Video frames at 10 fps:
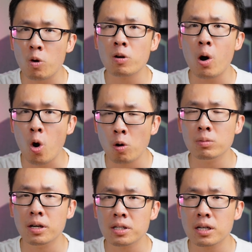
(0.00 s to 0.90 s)
more
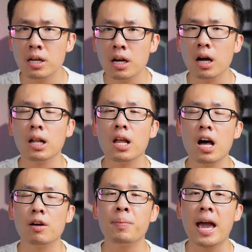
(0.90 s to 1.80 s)
homeless, a
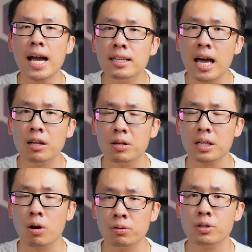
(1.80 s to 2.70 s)
lot of
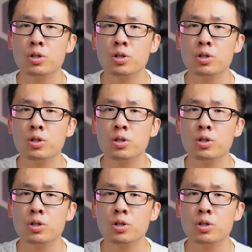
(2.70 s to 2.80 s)
panhandling on the